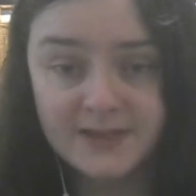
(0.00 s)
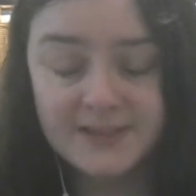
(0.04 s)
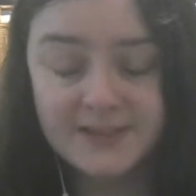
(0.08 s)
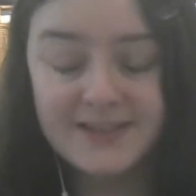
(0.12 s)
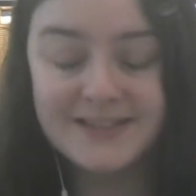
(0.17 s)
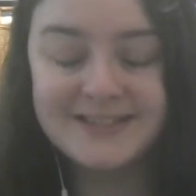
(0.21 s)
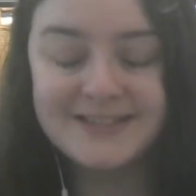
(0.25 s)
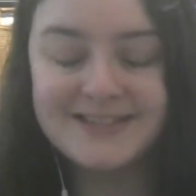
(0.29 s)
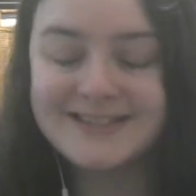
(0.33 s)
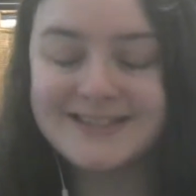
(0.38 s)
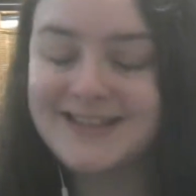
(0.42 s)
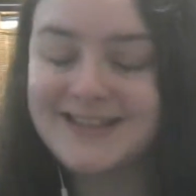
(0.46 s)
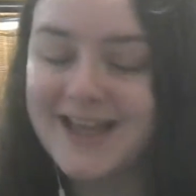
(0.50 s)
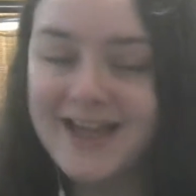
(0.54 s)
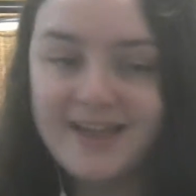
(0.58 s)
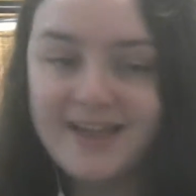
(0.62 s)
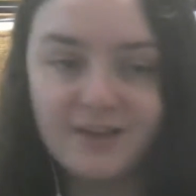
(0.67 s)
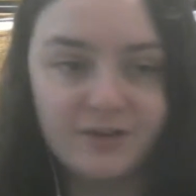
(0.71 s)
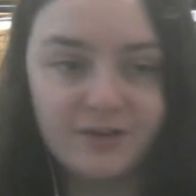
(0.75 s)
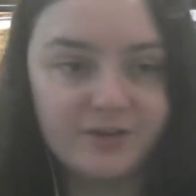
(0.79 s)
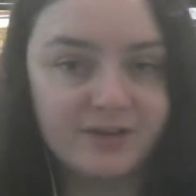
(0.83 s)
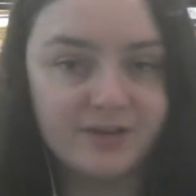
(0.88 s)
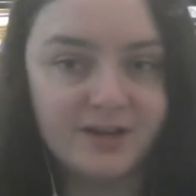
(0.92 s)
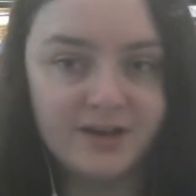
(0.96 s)
This is
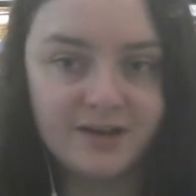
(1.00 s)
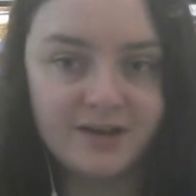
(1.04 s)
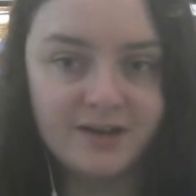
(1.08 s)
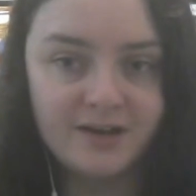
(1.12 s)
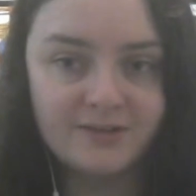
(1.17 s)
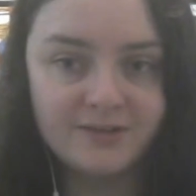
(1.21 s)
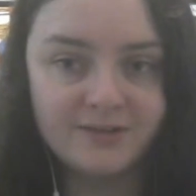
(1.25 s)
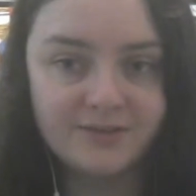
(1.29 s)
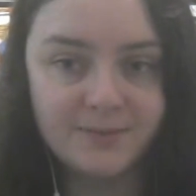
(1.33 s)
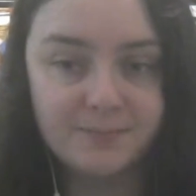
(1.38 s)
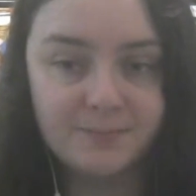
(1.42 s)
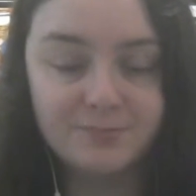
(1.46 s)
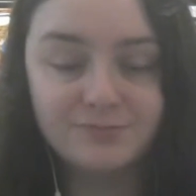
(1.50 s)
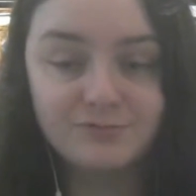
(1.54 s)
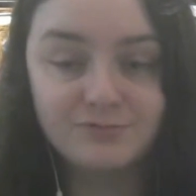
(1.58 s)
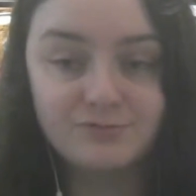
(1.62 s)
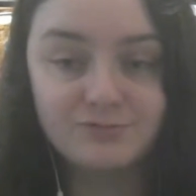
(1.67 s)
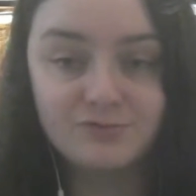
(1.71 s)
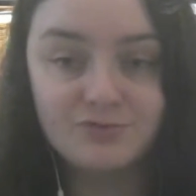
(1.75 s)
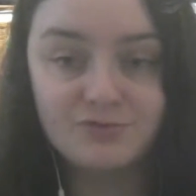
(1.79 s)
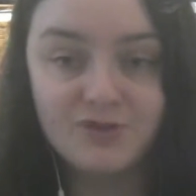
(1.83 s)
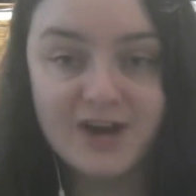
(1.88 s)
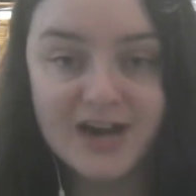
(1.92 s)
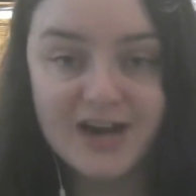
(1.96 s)
hell on earth. The
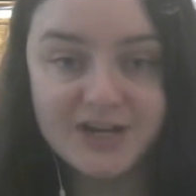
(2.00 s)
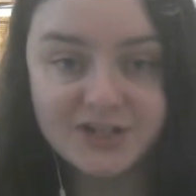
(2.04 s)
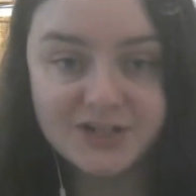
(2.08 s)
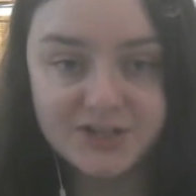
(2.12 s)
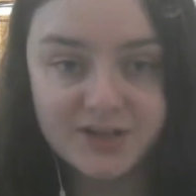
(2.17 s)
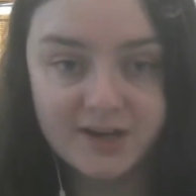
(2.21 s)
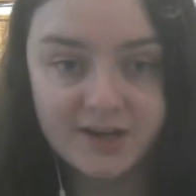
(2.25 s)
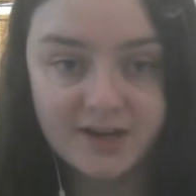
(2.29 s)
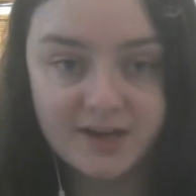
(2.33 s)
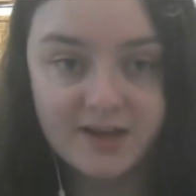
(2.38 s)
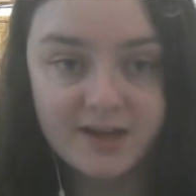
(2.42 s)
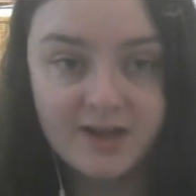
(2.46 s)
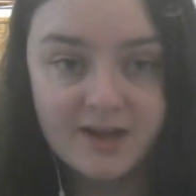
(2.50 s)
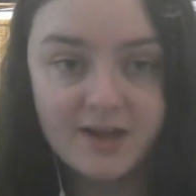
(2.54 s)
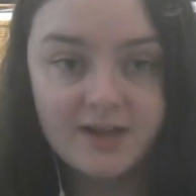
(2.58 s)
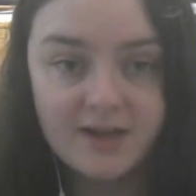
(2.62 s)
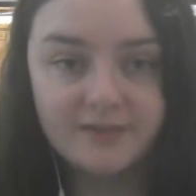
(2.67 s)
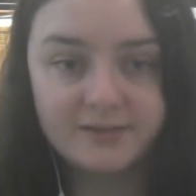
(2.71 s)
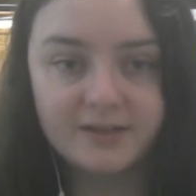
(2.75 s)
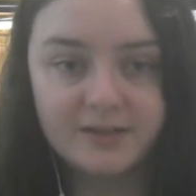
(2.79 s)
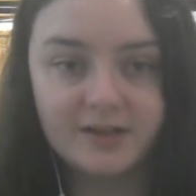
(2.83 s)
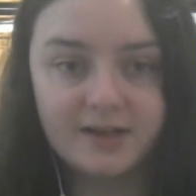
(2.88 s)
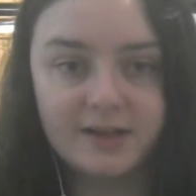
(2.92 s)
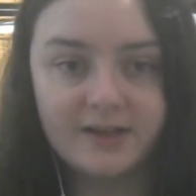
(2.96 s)
pressure
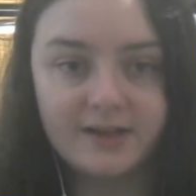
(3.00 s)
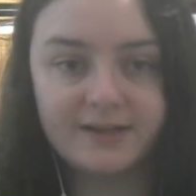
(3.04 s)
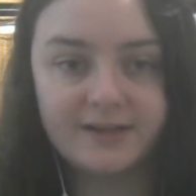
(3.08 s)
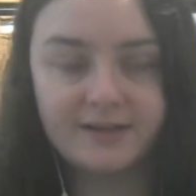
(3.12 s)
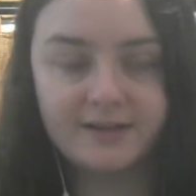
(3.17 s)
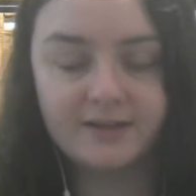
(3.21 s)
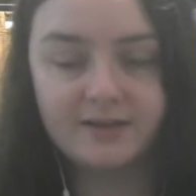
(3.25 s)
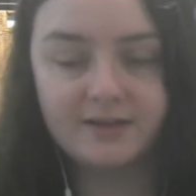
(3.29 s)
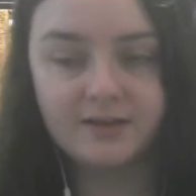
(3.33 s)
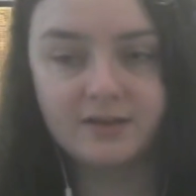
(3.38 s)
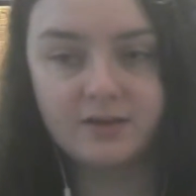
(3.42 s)
that like